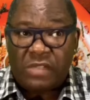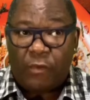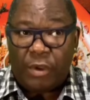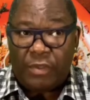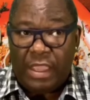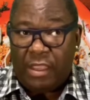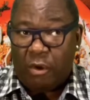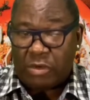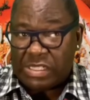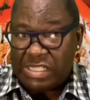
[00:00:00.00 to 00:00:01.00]
for you. They can
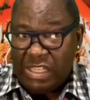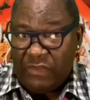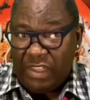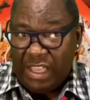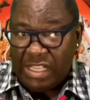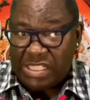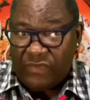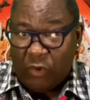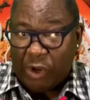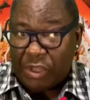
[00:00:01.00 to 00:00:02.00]
go to CVS
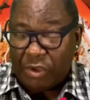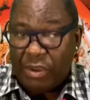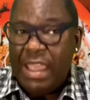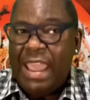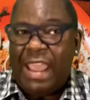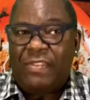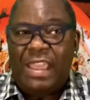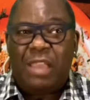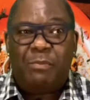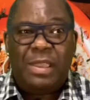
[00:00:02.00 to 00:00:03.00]
for you. And they
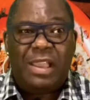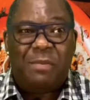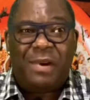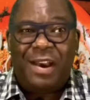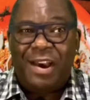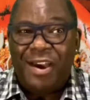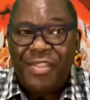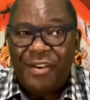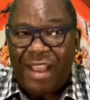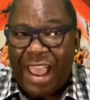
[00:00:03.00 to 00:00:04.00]
can pick up
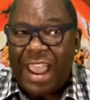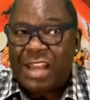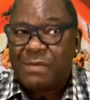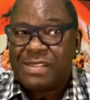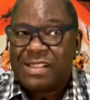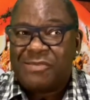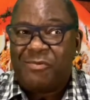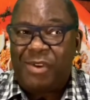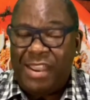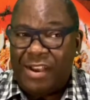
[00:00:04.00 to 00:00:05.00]
other items as
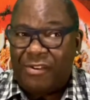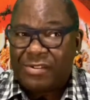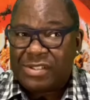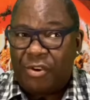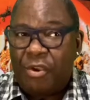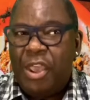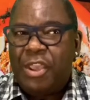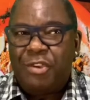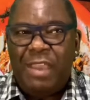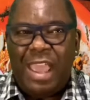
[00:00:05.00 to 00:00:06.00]
well. So
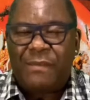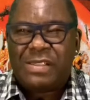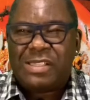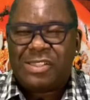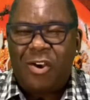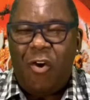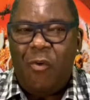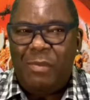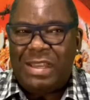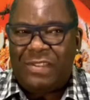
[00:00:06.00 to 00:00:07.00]
you have so
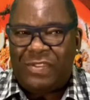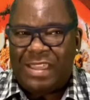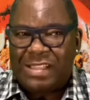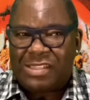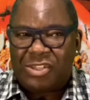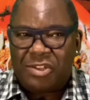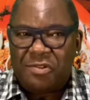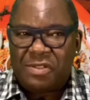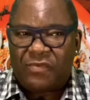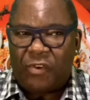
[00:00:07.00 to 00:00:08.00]
many things to
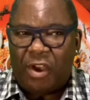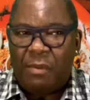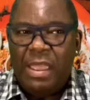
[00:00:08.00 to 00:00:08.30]
choose from.